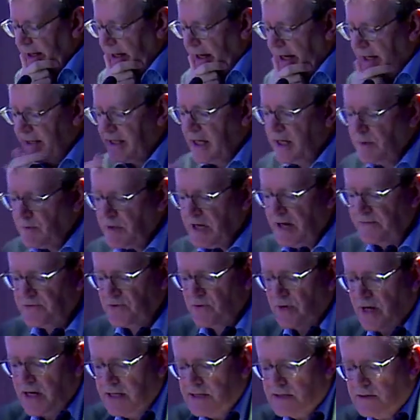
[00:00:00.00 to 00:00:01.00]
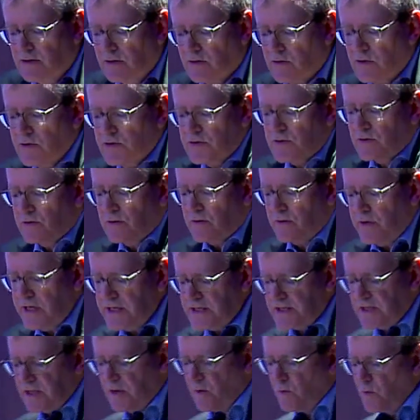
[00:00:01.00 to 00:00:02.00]
Again, we have to ask the crucial
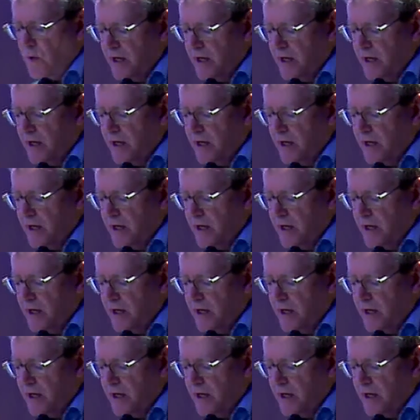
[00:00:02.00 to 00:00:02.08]
question.